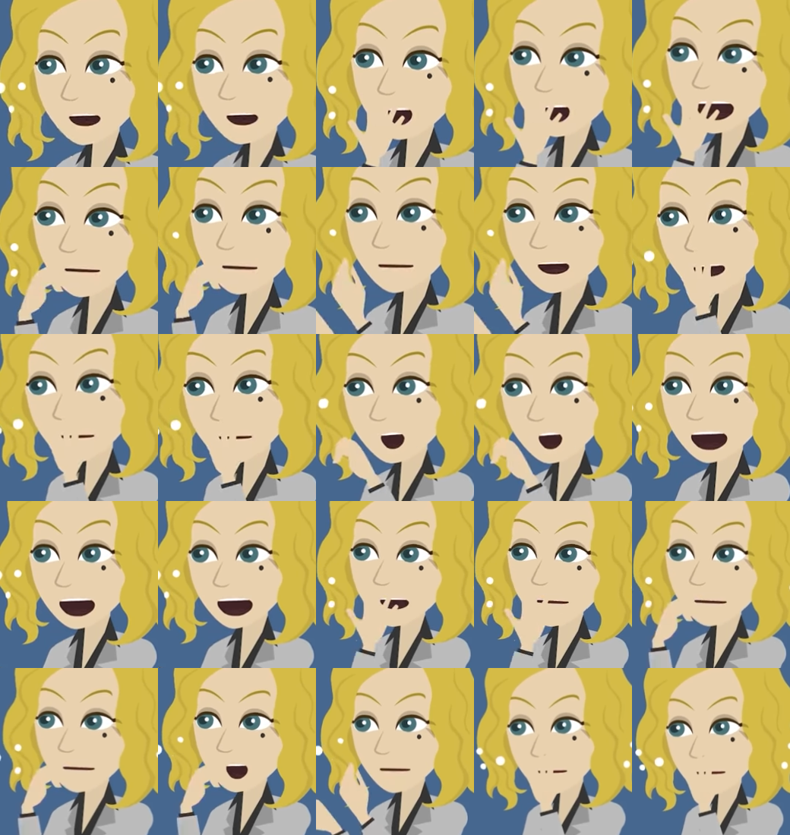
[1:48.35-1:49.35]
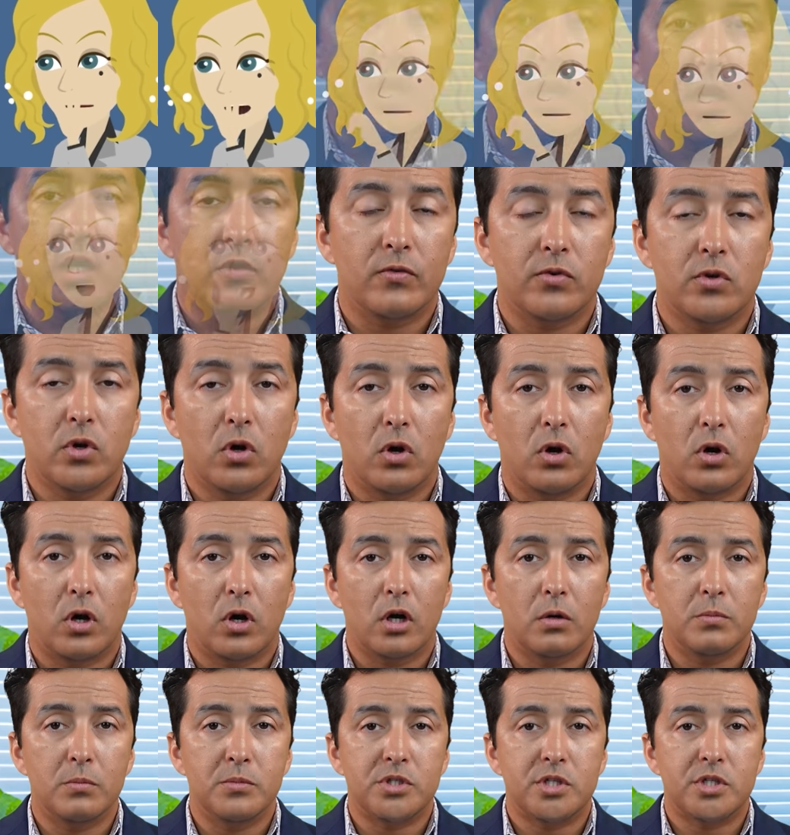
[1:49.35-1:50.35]
Now, when you eat a lot of
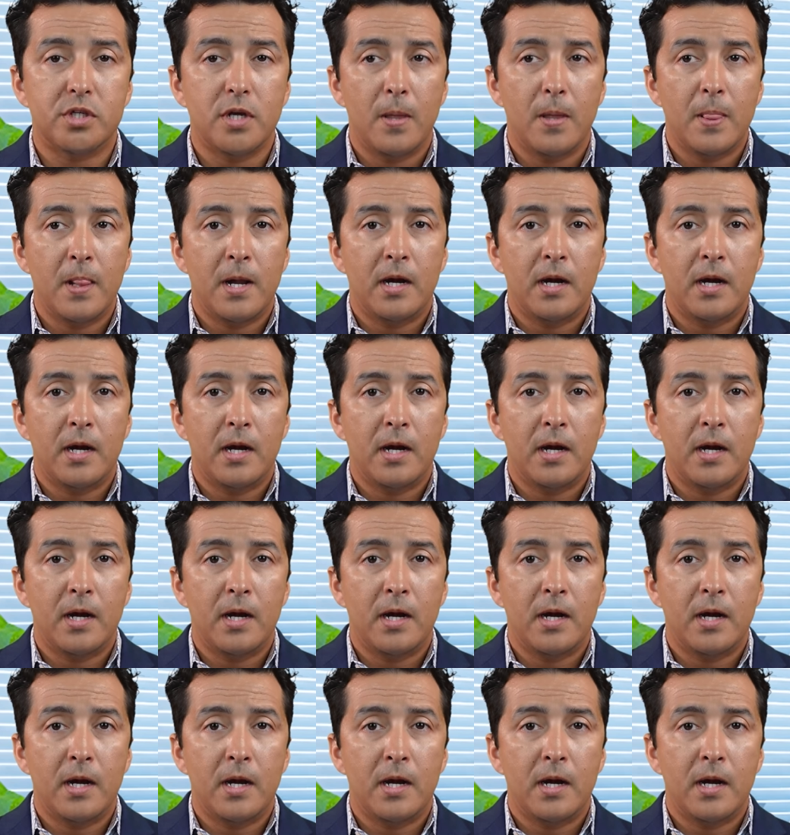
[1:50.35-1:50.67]
carbs,